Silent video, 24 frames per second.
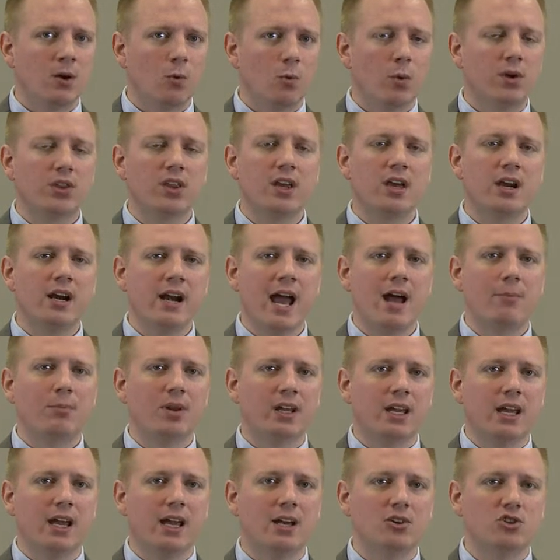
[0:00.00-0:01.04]
within an
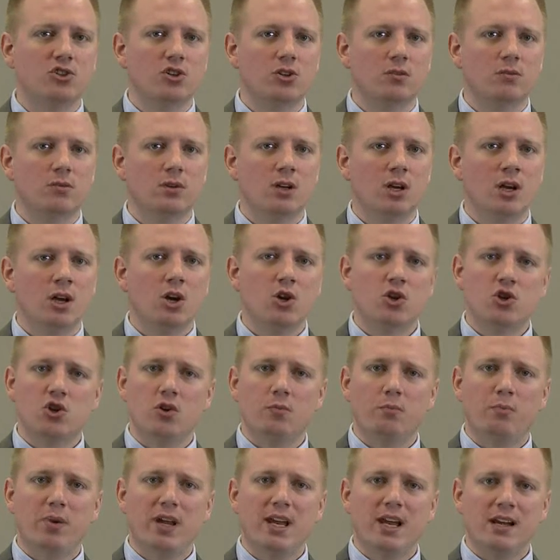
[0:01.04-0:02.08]
application
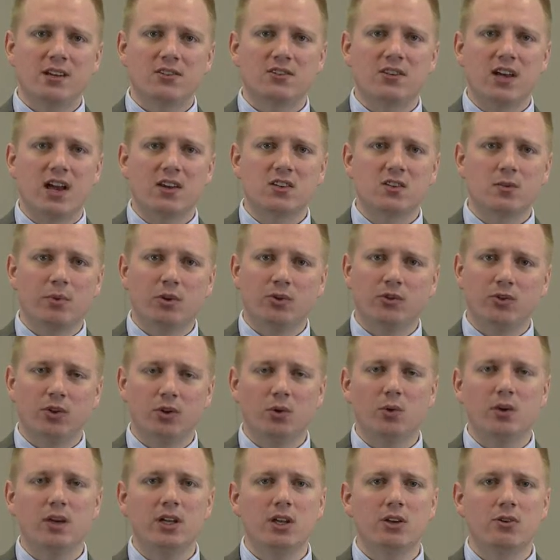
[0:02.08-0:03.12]
should be accessible
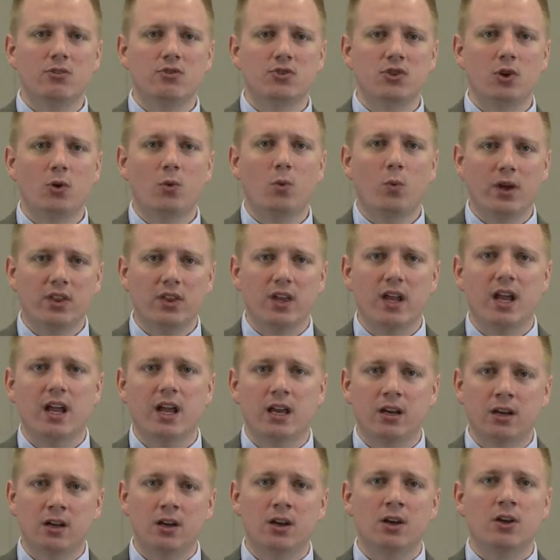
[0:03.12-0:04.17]
to a user
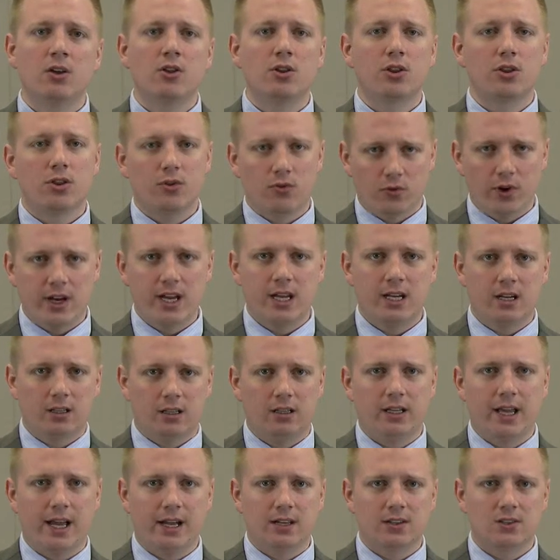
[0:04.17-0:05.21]
within three
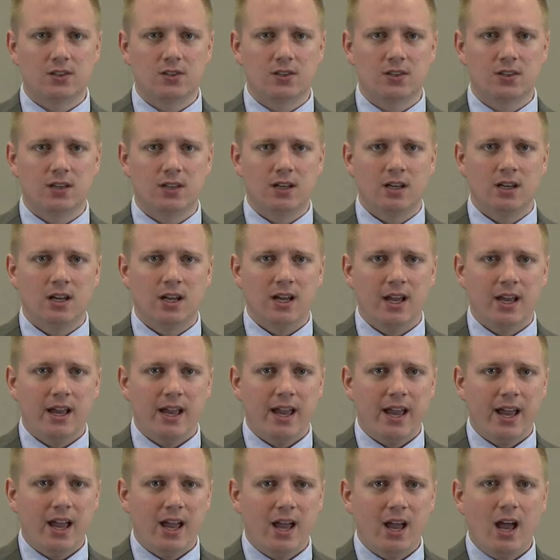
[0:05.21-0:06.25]
clicks.
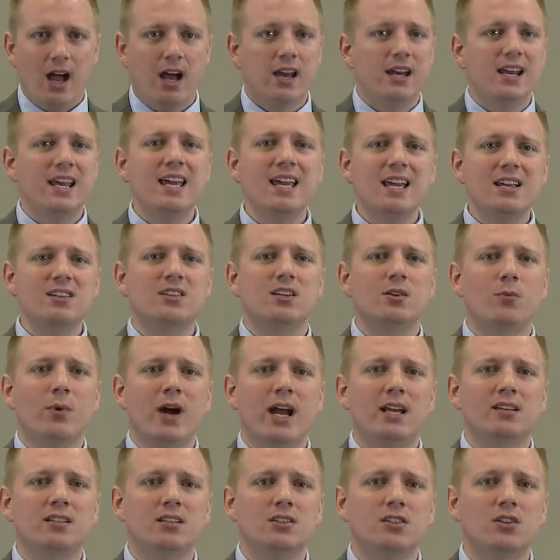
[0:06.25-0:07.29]
An easy
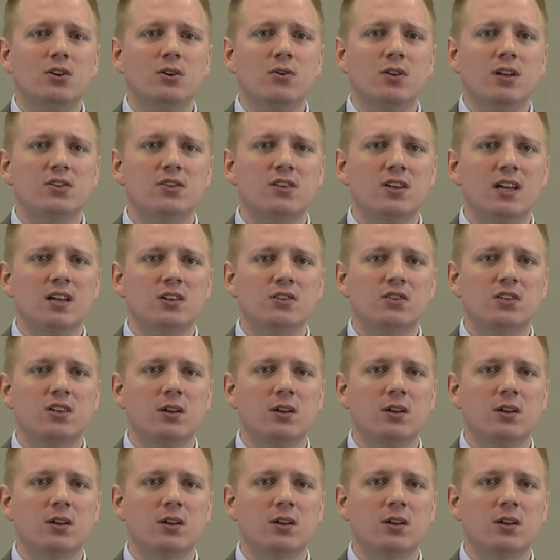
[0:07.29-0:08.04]
way to do this is